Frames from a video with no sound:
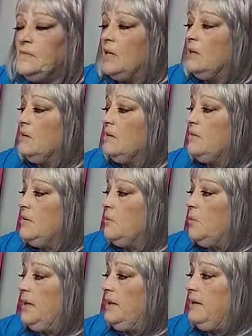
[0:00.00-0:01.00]
uh, that
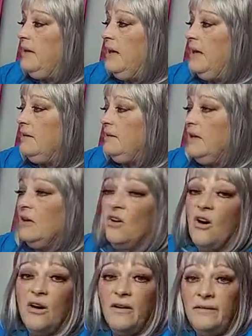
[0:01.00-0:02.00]
we can get
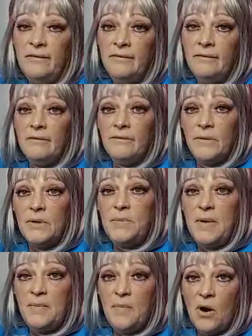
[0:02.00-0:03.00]
on, would
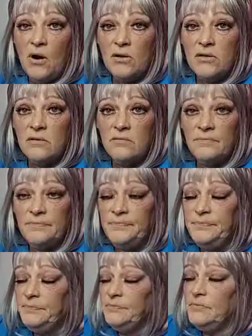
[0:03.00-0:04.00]
be Mars.
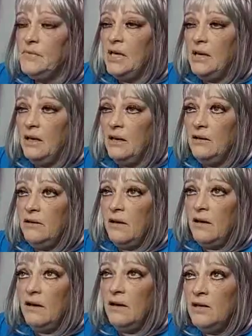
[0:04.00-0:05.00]
And
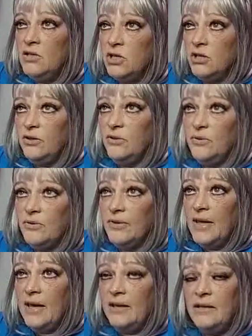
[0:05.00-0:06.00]
uh, I should Google
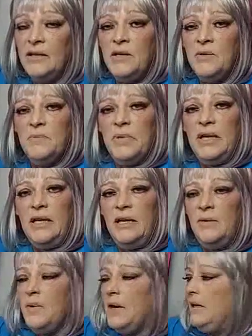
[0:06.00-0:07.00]
that. But
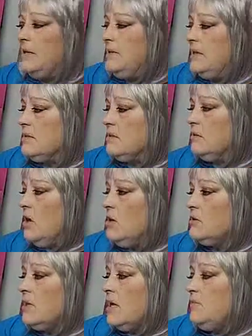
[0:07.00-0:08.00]
anyway, it takes a
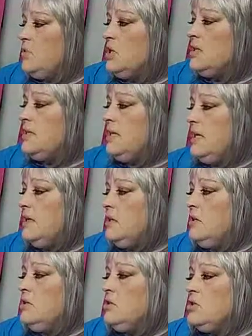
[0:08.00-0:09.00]
long time just to get
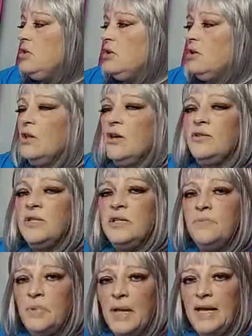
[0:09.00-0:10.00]
to the
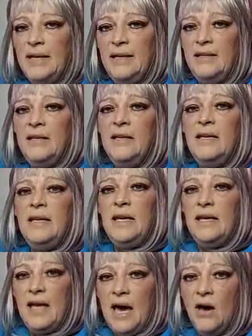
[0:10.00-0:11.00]
closest planet
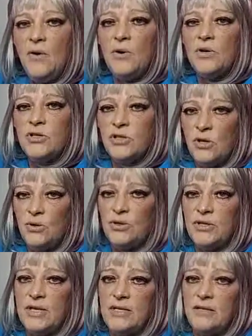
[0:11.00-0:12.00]
in our solar
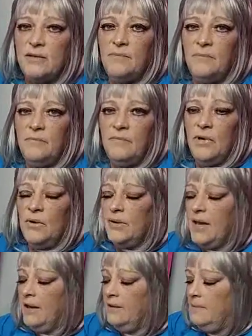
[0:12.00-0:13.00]
system.
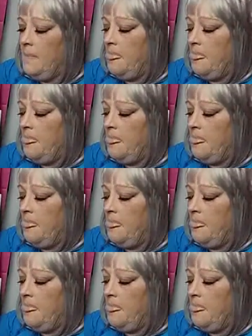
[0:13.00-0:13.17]
Okay?